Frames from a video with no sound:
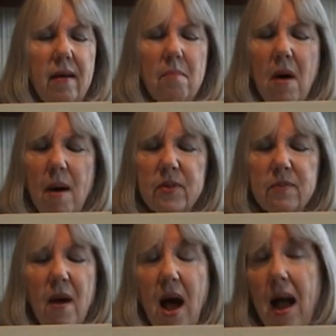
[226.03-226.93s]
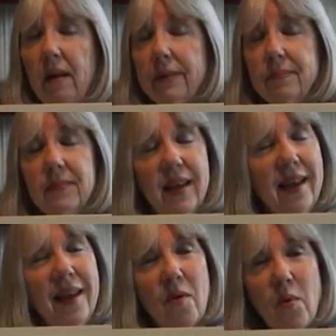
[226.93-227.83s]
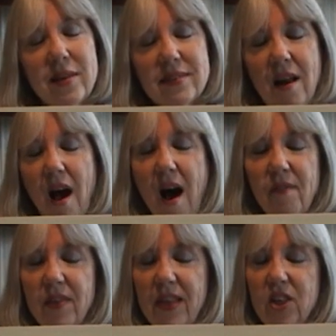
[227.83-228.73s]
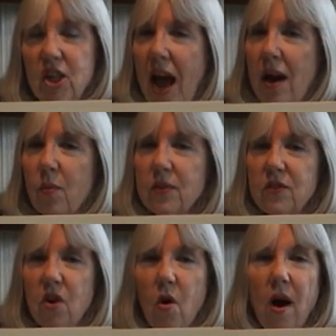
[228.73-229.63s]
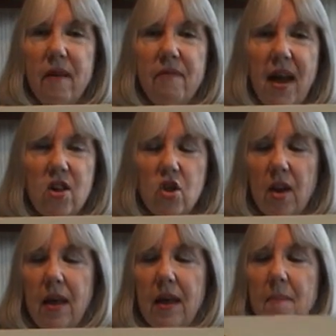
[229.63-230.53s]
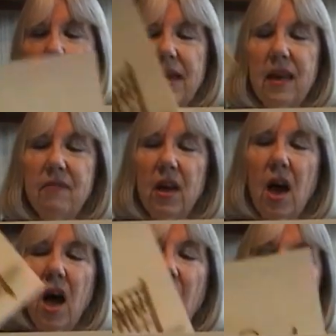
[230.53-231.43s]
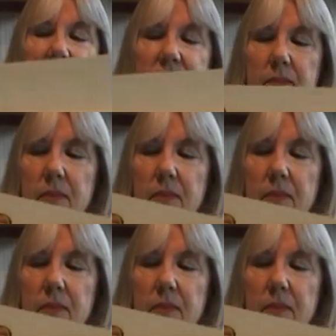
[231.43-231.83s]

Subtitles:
Mom smiled. It wasn't often that Jack was so affectionate about giving hugs.